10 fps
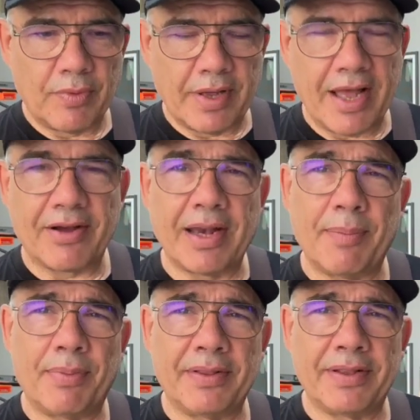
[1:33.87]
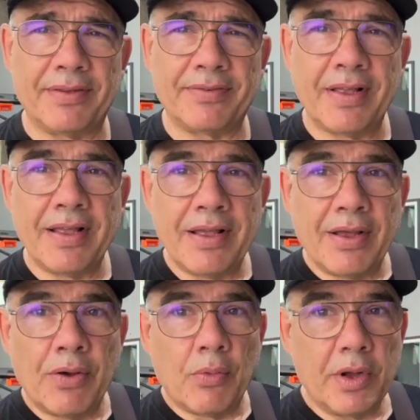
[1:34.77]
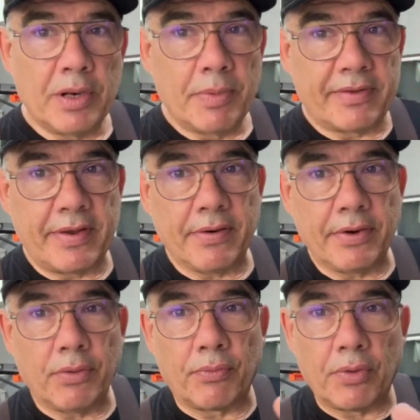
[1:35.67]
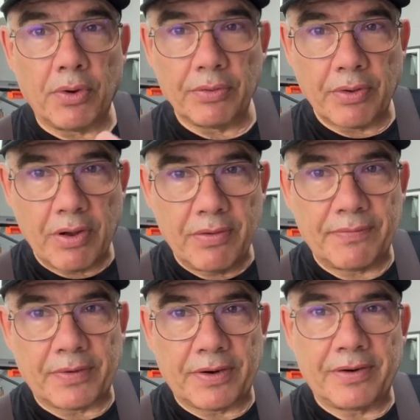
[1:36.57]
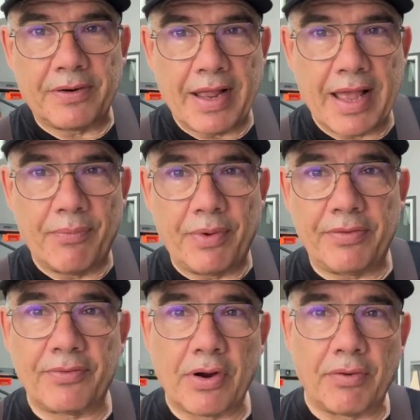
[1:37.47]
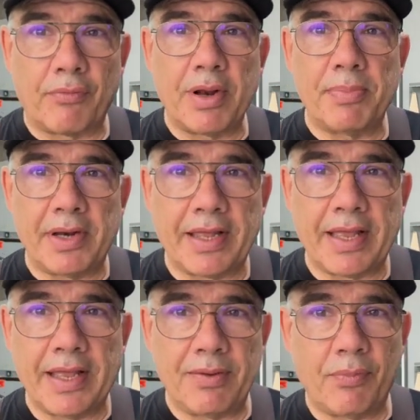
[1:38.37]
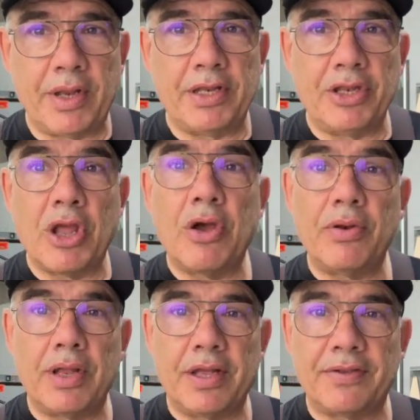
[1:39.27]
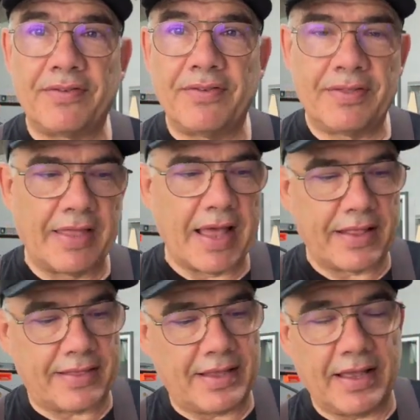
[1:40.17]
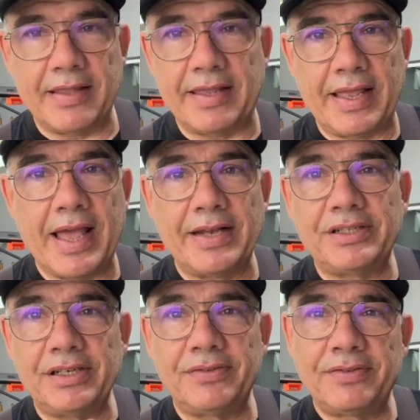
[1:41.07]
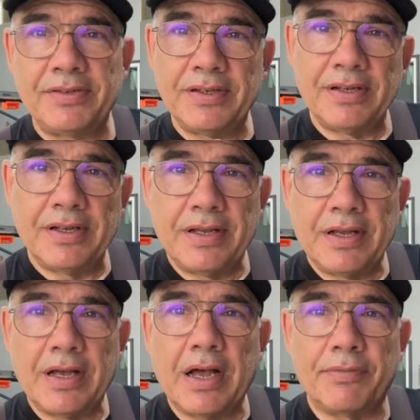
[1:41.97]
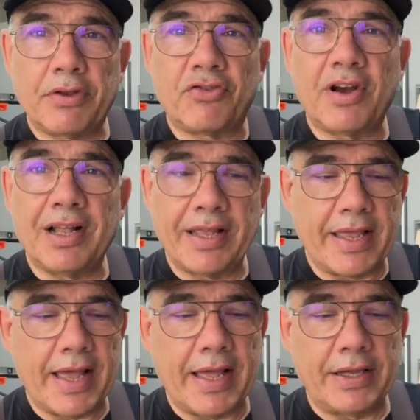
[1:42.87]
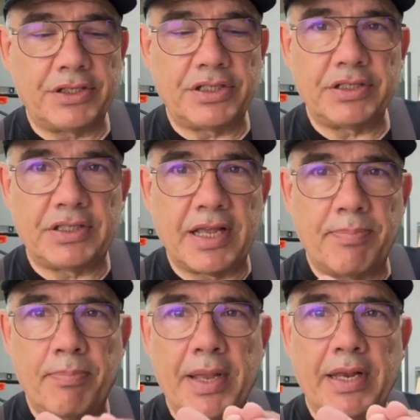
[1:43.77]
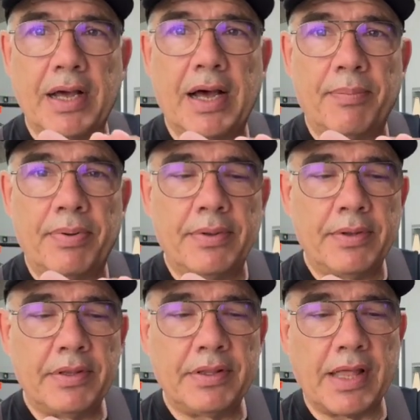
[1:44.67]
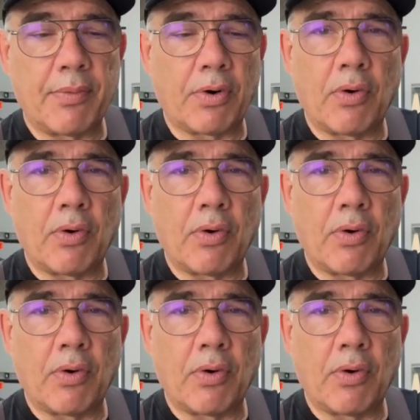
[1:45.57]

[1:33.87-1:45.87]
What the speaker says: can I put this? When the material rolled over and we started riveting it, we noticed that the edges of the trailing edge didn't meet up. They were